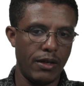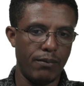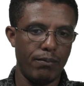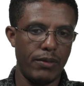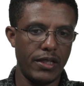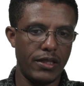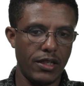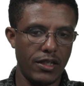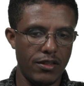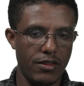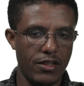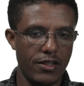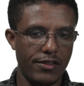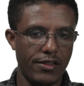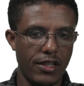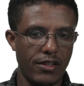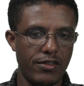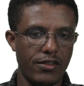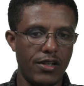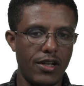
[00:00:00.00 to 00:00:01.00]
But in the
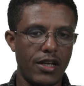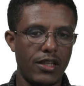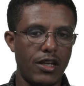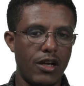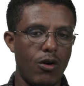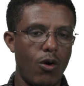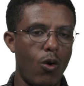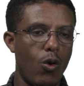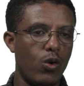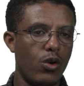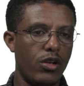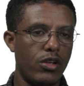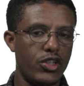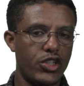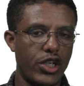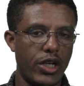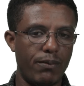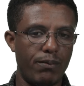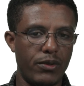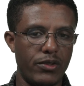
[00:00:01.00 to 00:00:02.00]
test data, only
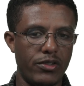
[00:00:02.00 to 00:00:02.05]
shape